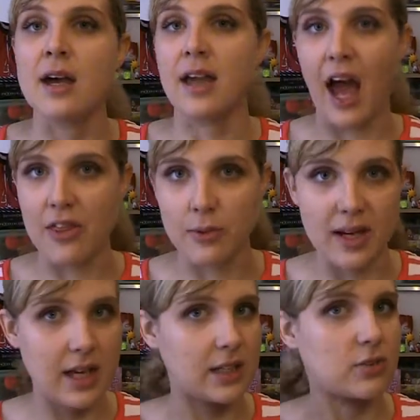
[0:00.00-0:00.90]

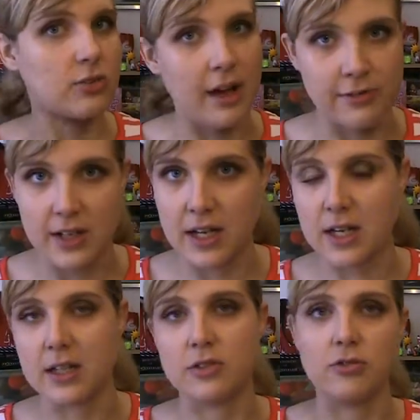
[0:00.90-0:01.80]
gathering and
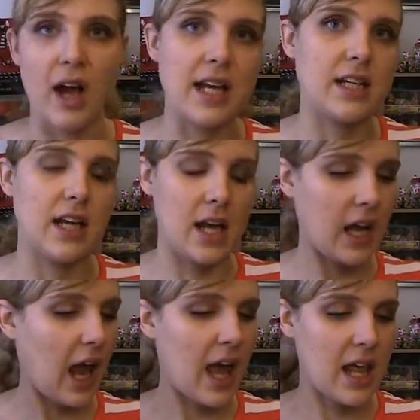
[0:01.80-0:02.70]
crafting and
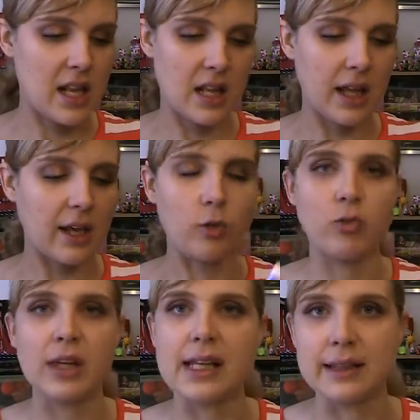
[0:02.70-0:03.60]
grinding and like a
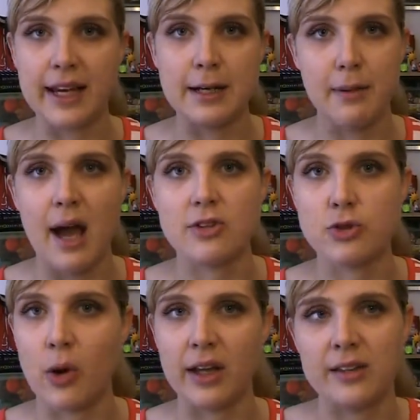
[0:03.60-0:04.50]
really laid back story,